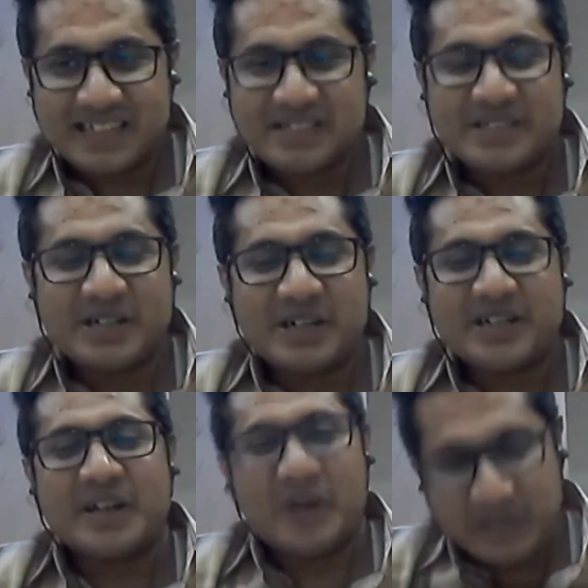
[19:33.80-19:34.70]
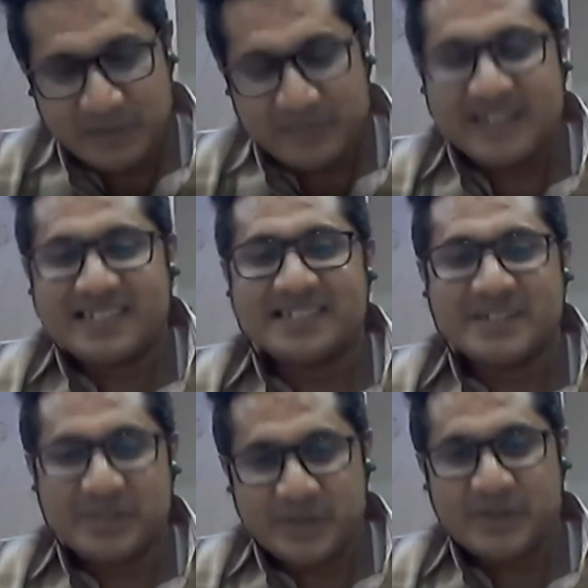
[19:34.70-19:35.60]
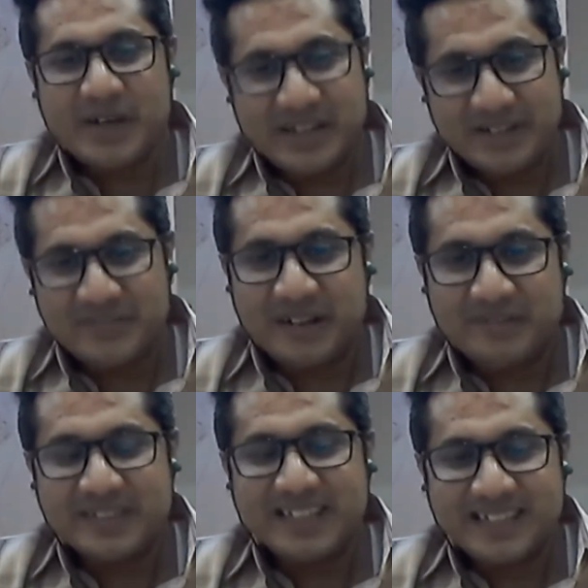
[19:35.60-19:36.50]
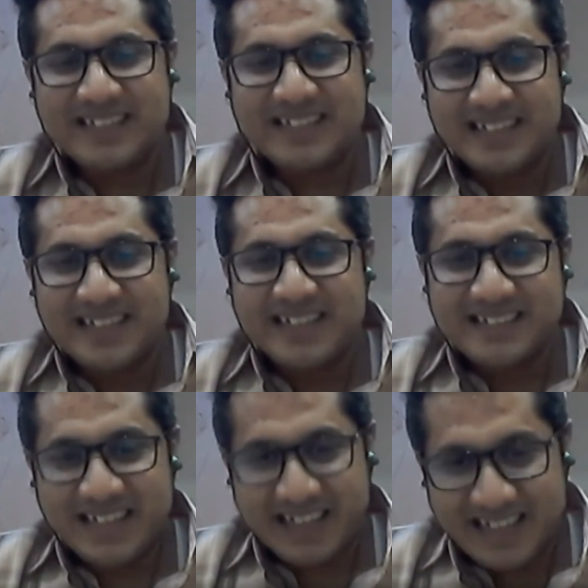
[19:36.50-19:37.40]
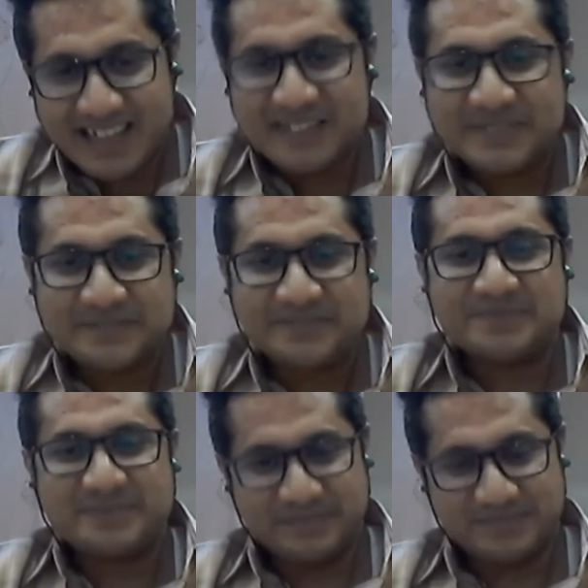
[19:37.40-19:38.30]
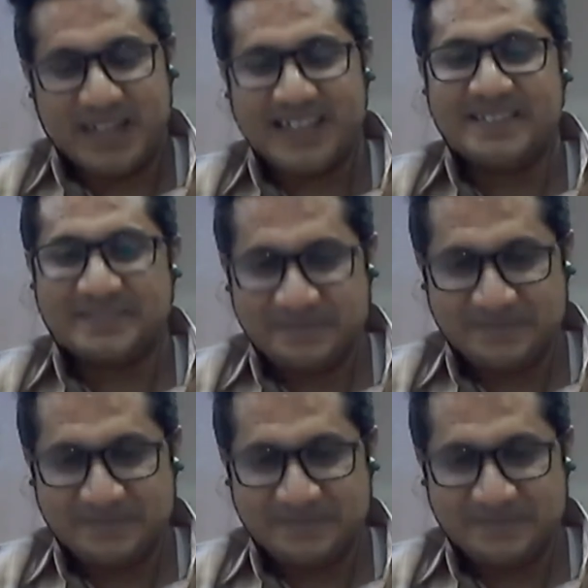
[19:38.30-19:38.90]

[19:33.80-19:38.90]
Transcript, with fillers: Thanks a lot, and all the best to you and your family. Take care. Bye. Thanks a lot.